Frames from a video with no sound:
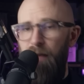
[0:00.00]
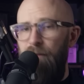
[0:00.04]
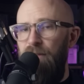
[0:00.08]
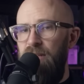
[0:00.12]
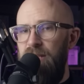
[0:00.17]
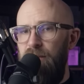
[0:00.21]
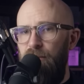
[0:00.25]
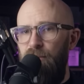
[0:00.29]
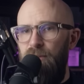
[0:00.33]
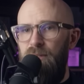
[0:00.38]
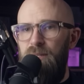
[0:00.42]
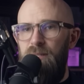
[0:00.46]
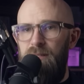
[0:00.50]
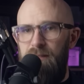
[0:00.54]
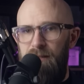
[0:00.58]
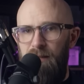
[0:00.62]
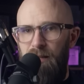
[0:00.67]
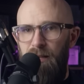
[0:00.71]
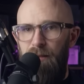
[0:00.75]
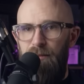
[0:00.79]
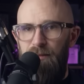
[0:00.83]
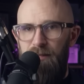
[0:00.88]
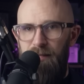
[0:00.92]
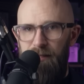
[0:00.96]
a physical
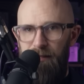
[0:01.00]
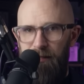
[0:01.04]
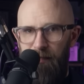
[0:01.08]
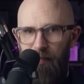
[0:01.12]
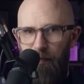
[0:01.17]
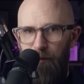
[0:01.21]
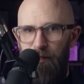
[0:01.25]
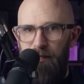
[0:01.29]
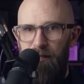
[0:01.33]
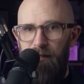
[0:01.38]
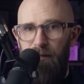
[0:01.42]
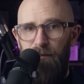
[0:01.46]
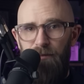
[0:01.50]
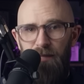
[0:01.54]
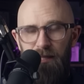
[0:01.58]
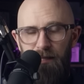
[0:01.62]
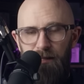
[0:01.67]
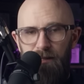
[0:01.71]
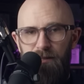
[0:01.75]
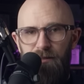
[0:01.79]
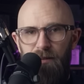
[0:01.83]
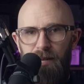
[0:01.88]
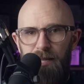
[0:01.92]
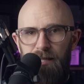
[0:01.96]
disturbance can be
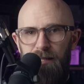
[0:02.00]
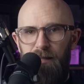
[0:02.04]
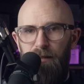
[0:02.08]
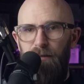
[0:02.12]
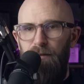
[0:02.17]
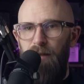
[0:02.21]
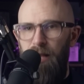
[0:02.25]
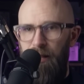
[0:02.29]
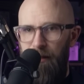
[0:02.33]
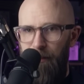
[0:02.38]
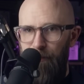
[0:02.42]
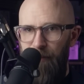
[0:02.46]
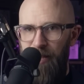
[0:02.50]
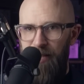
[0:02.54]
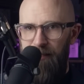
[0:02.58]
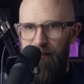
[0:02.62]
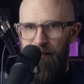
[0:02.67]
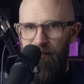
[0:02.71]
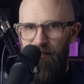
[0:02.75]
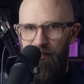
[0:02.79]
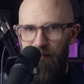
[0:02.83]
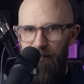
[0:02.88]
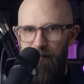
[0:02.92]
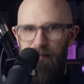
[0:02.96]
distressing for other
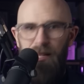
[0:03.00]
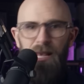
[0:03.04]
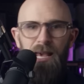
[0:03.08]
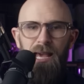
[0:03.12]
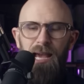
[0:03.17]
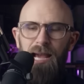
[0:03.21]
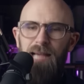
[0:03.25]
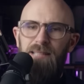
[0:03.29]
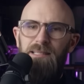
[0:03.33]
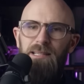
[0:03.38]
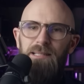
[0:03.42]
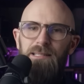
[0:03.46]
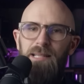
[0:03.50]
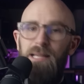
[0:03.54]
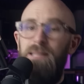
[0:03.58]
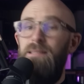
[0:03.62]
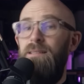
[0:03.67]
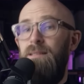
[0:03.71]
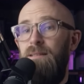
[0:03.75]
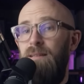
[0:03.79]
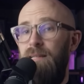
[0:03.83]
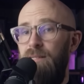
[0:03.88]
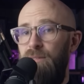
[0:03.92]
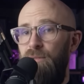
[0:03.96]
passengers. As I
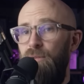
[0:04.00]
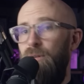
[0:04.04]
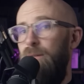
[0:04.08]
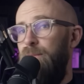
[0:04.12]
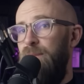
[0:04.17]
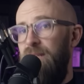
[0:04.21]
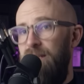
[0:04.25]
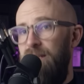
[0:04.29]
said, I do not